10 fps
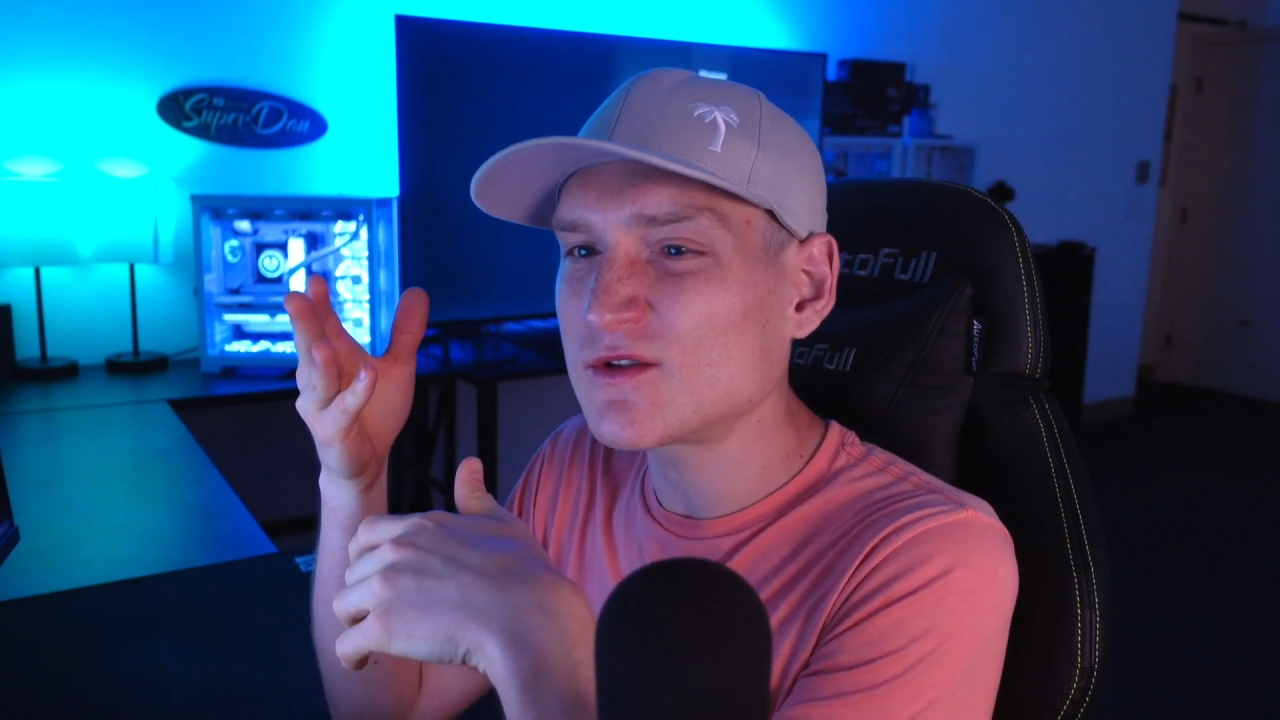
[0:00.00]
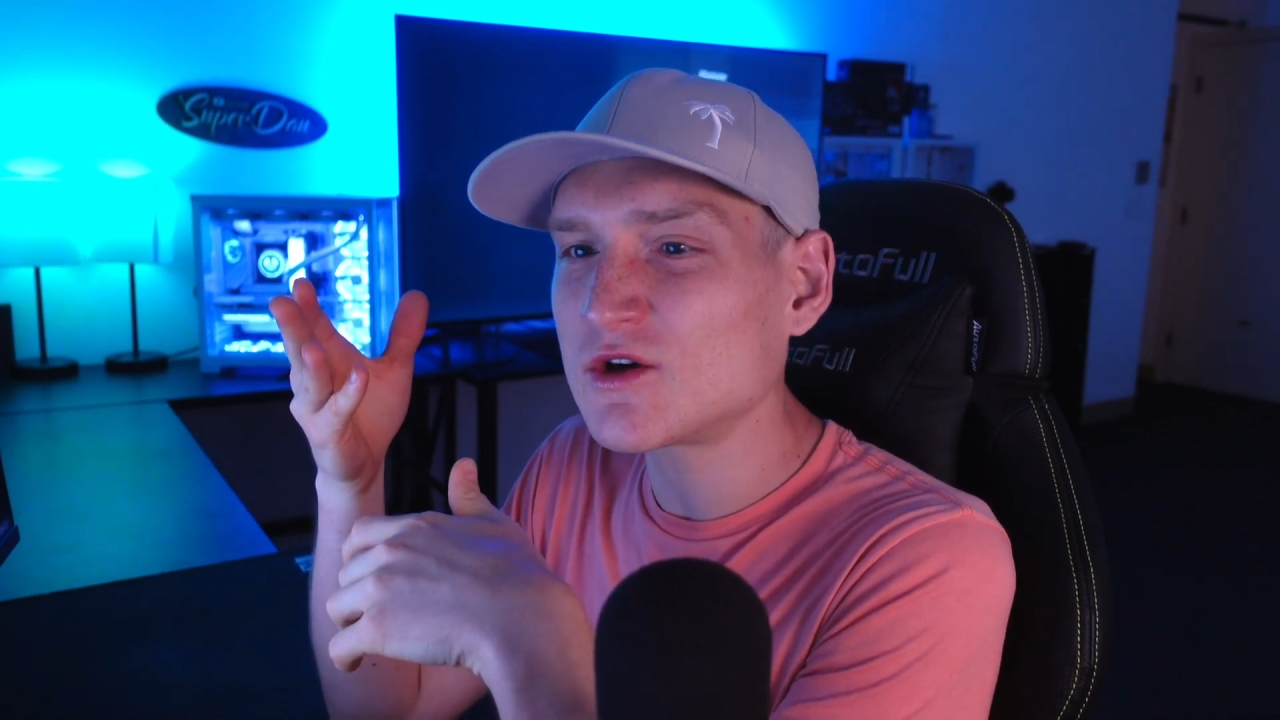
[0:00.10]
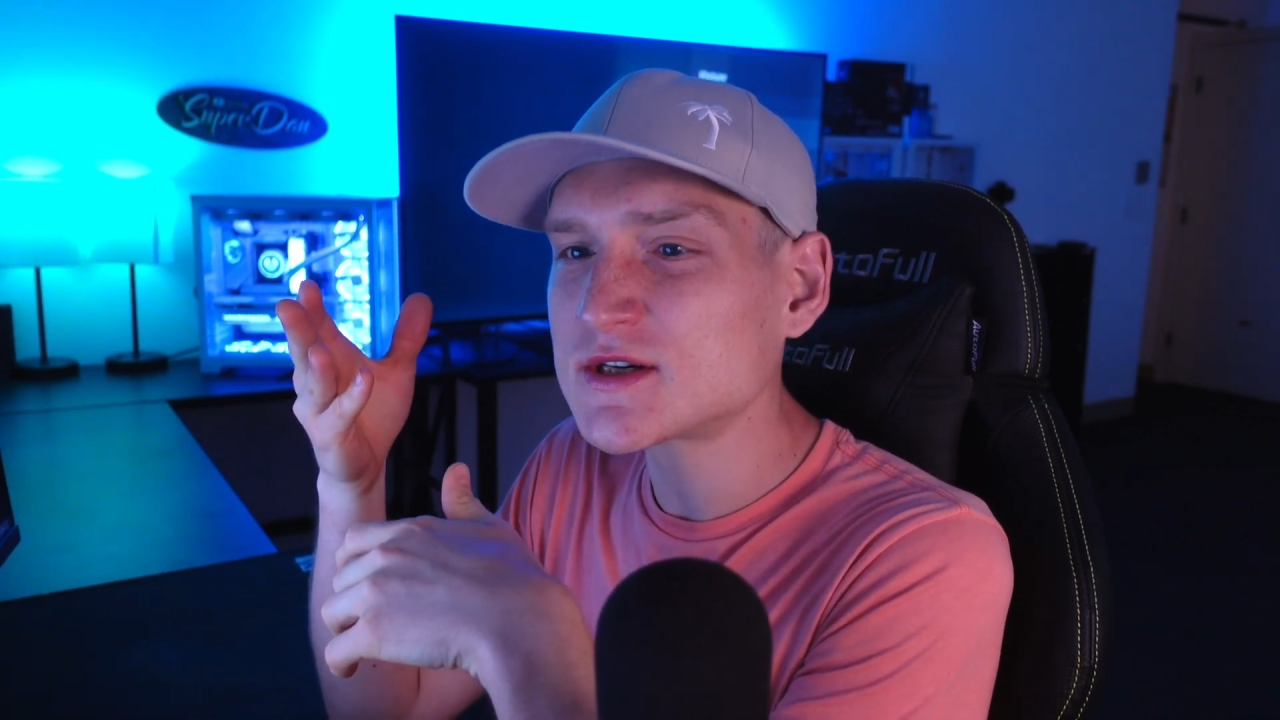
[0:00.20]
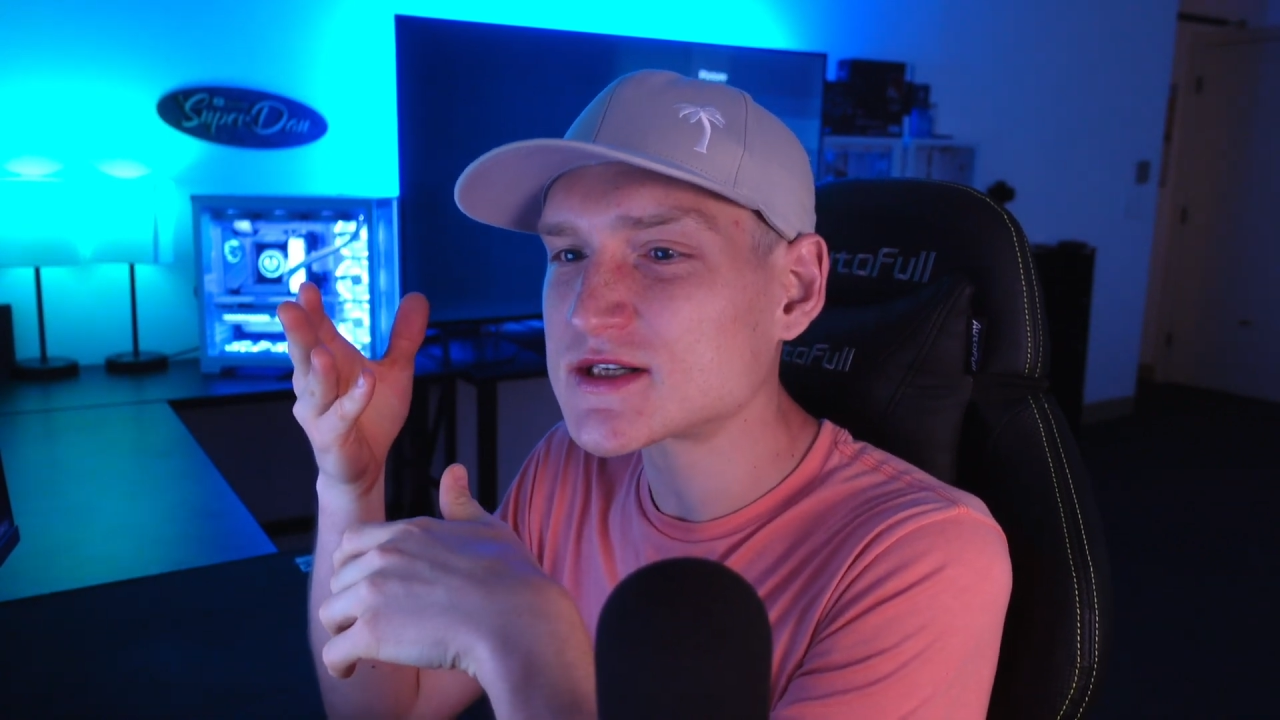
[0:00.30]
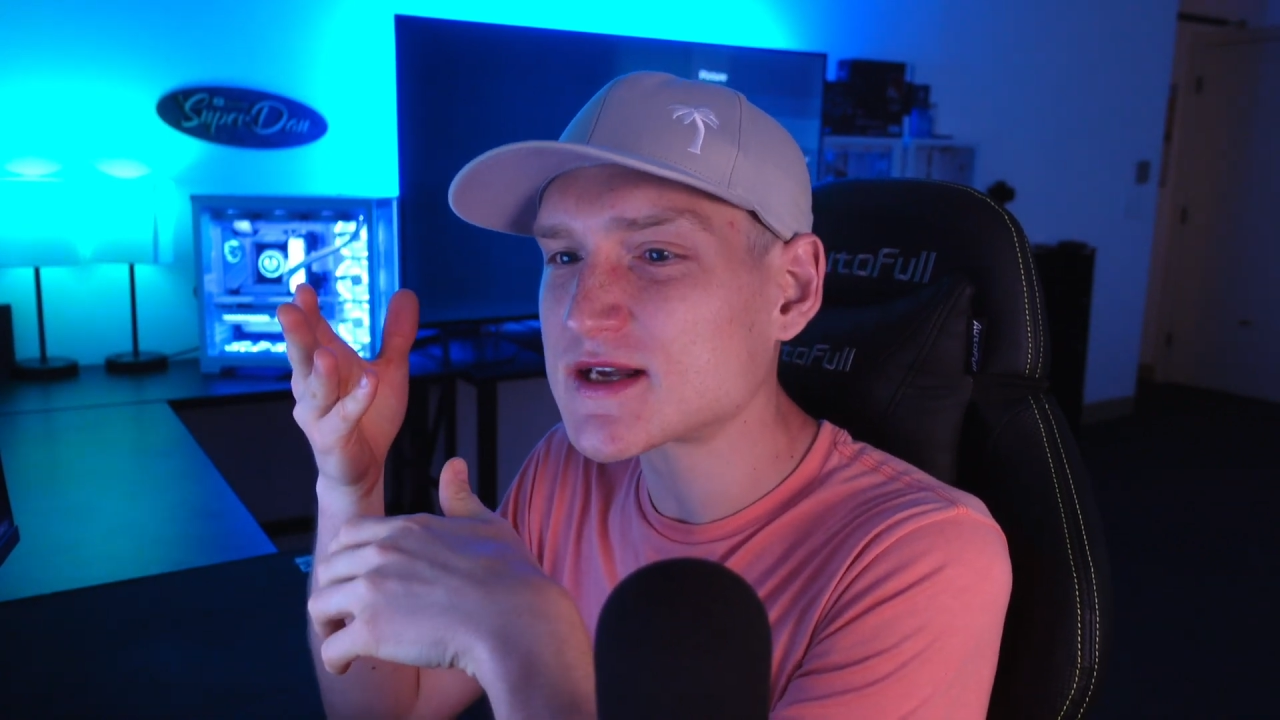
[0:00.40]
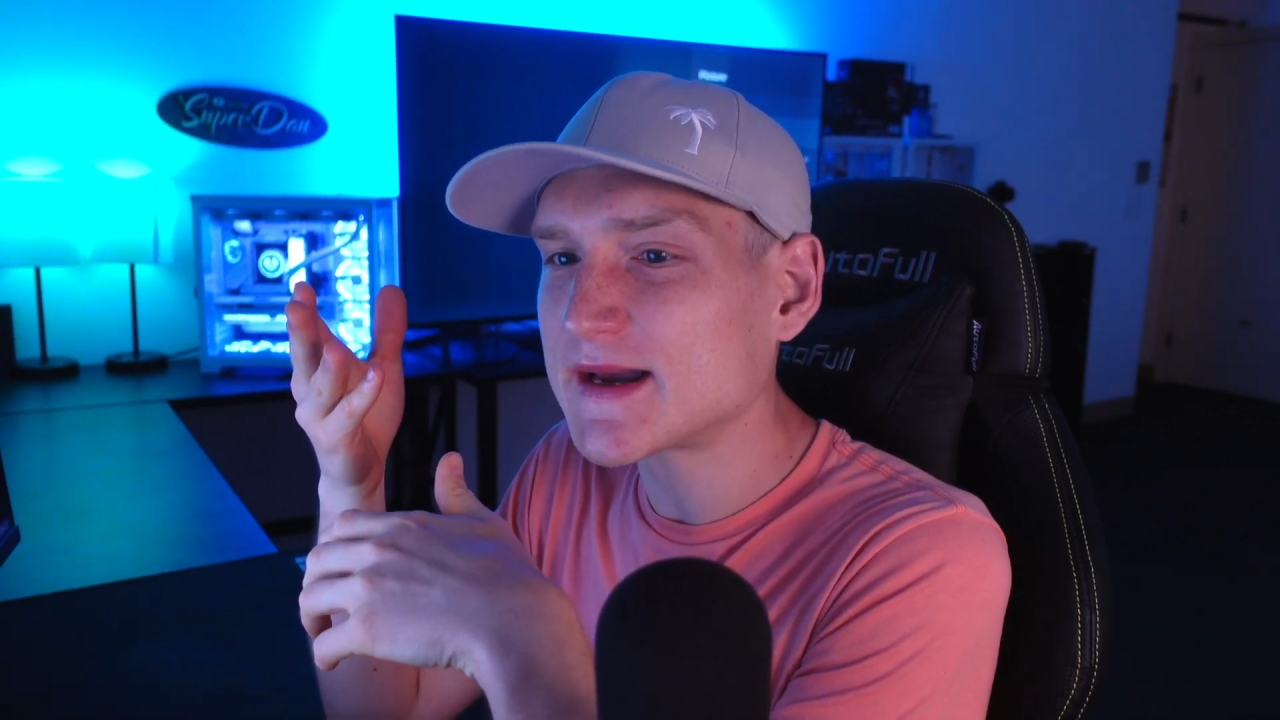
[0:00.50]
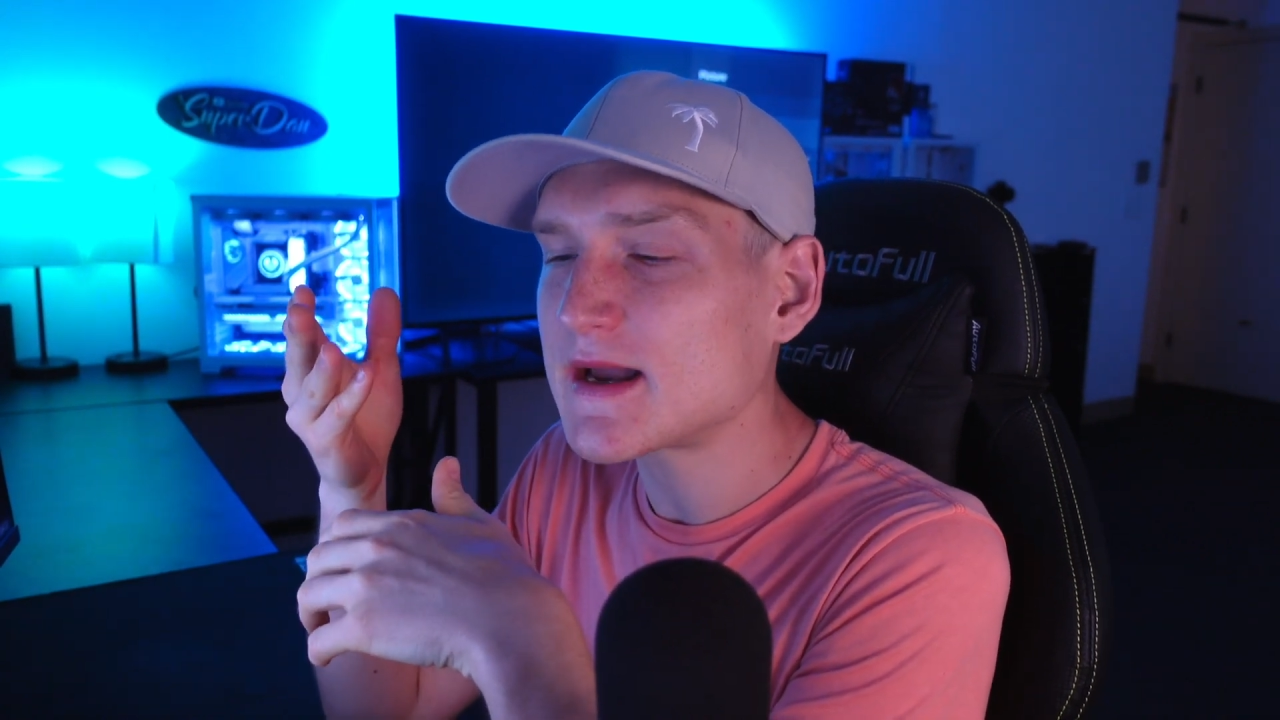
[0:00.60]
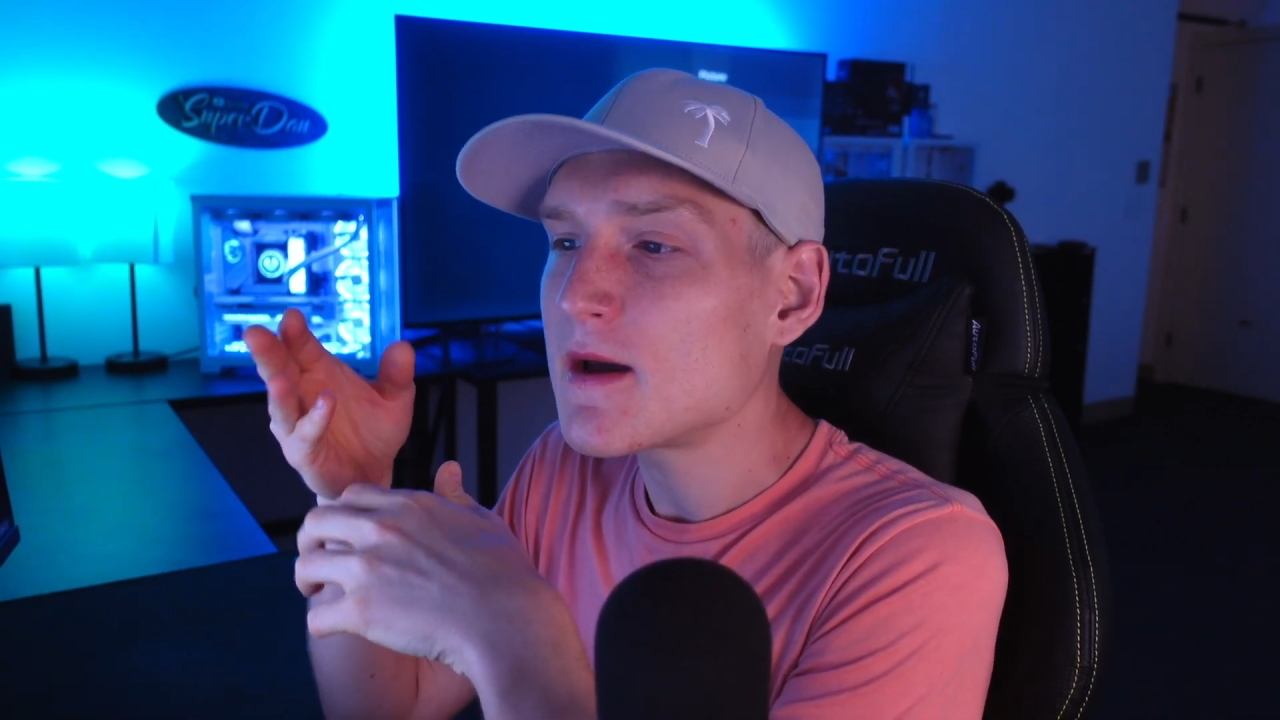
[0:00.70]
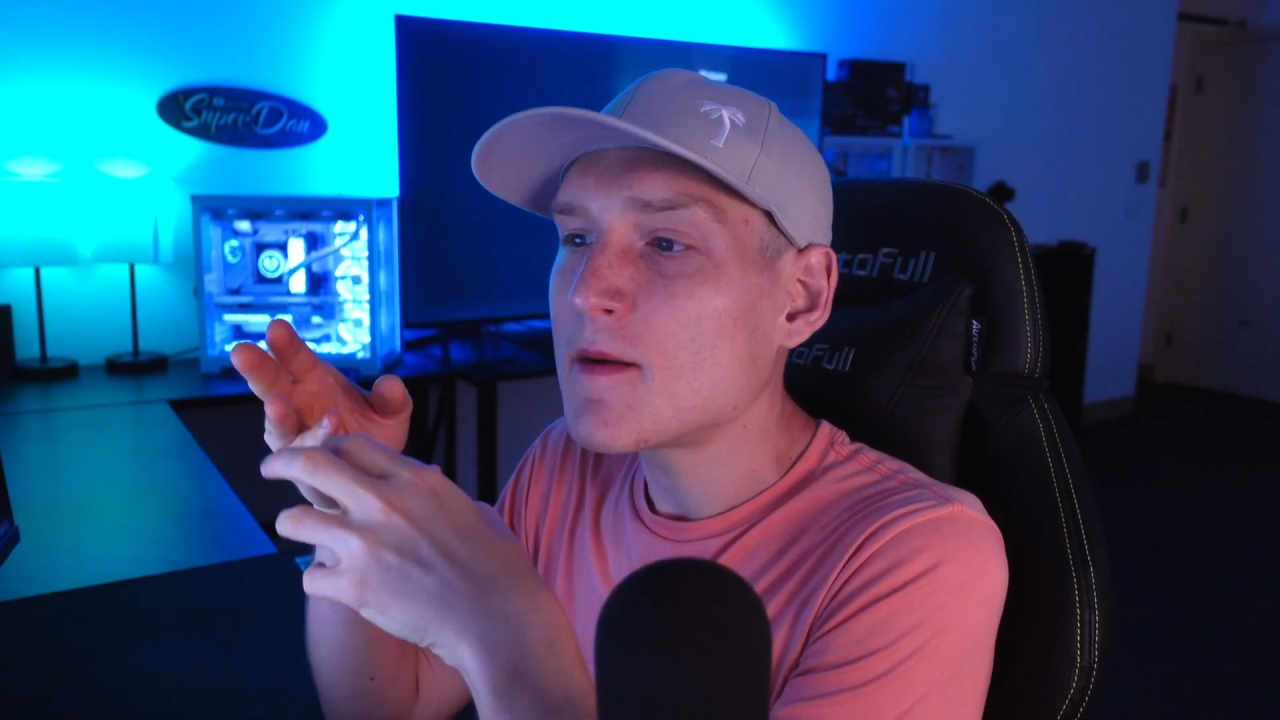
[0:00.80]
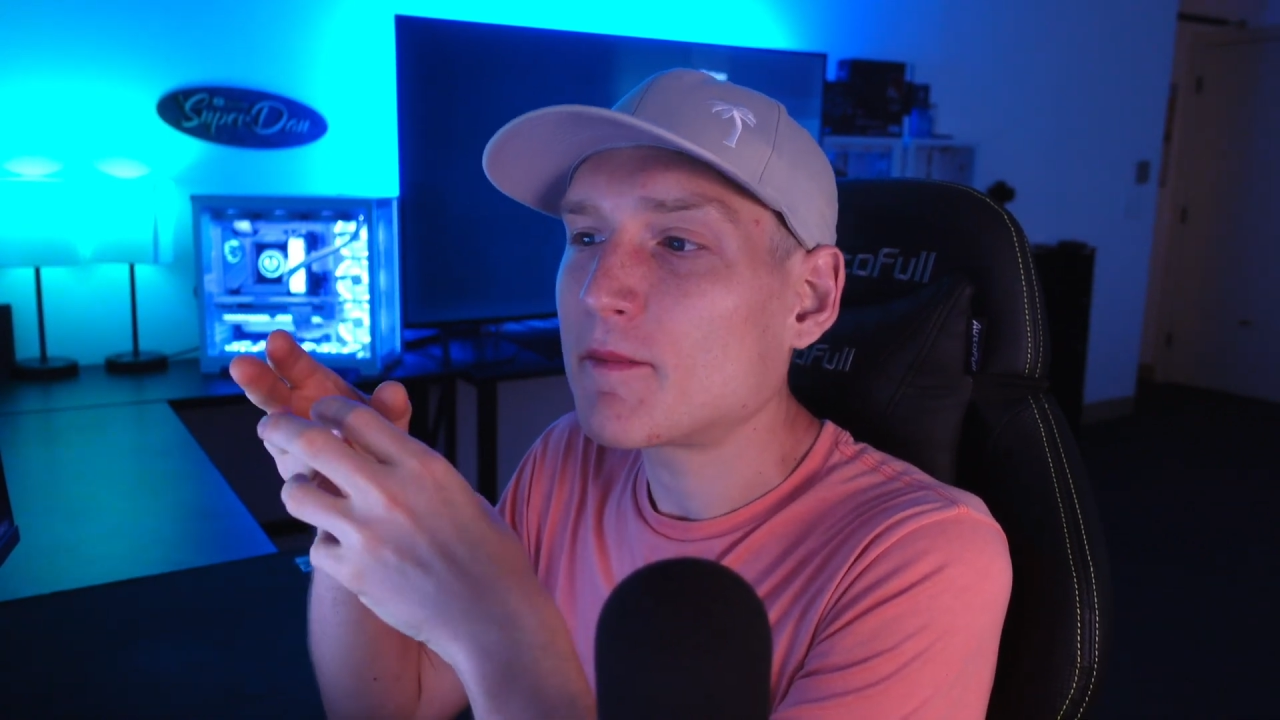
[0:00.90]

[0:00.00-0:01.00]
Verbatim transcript: looks like,